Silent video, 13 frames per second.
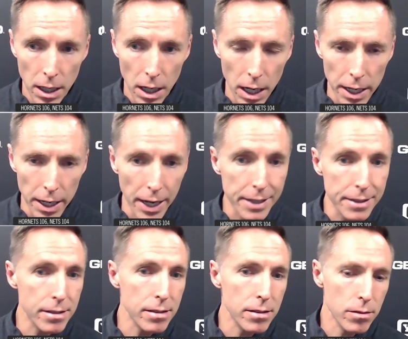on
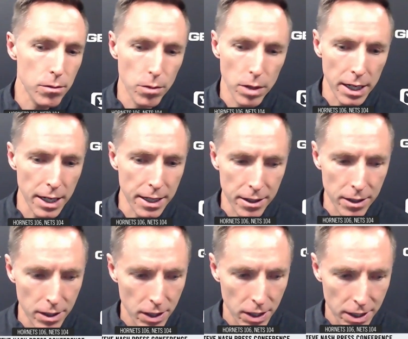nights
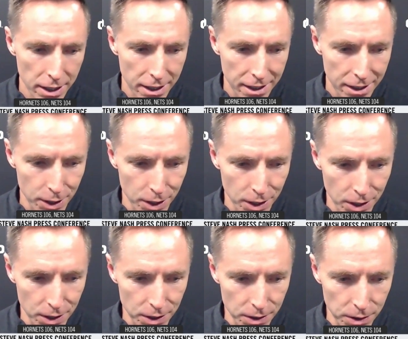when you
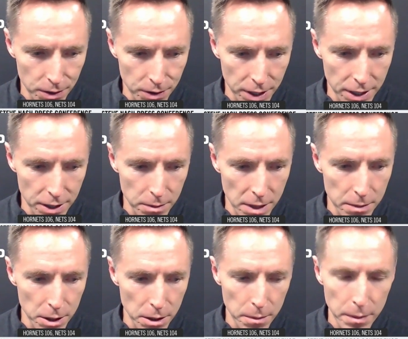know, you think you
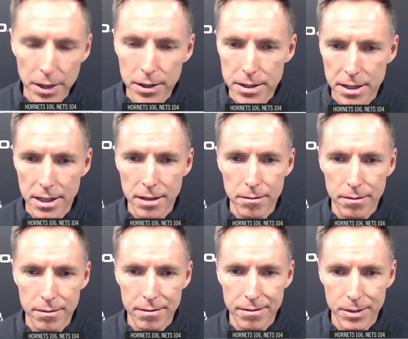maybe are a better
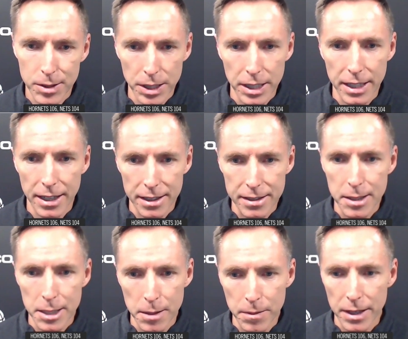team, you're going to get a
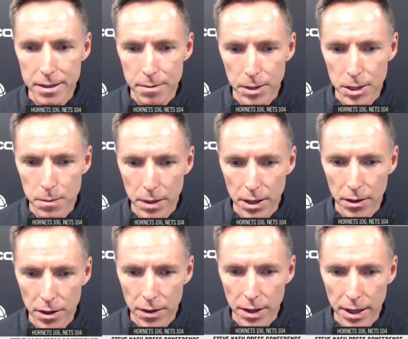team that's much
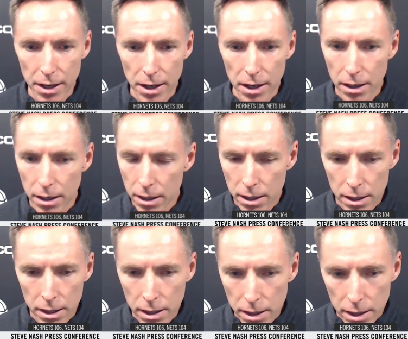better than they are
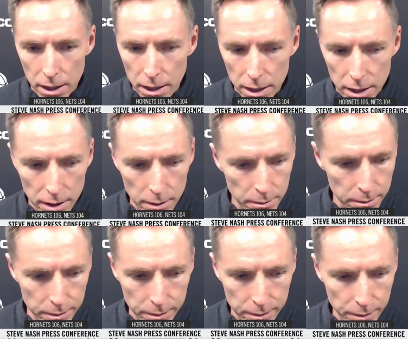
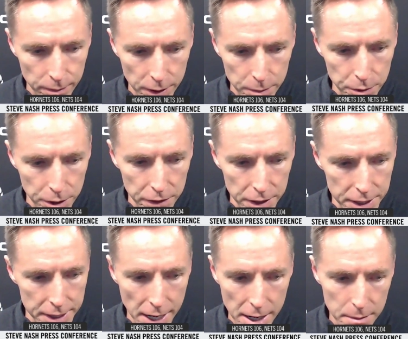um, the
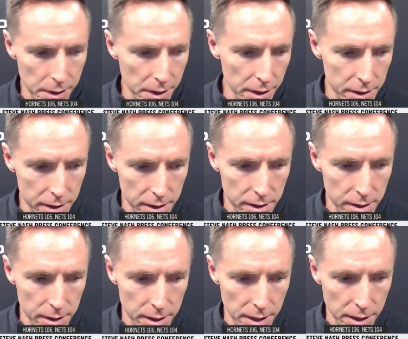previous night because
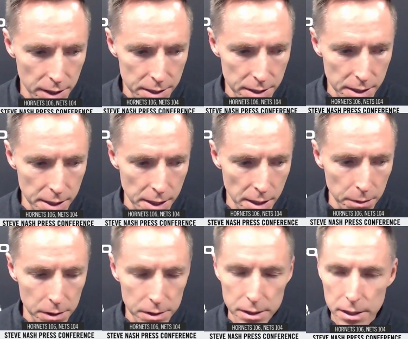they, they see the
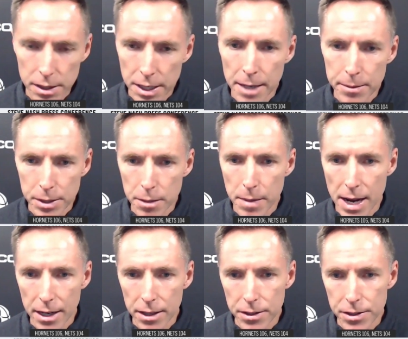numbers, the names on the
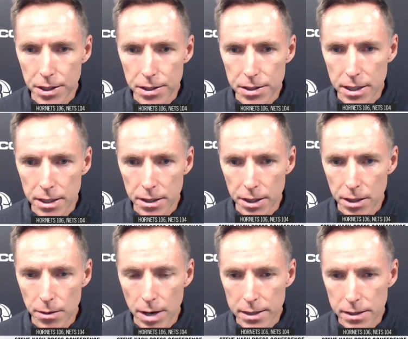back of the jersey, and they're
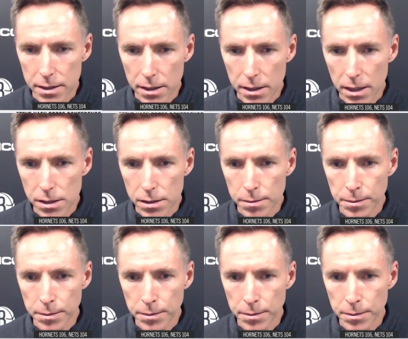going to rise to the occasion.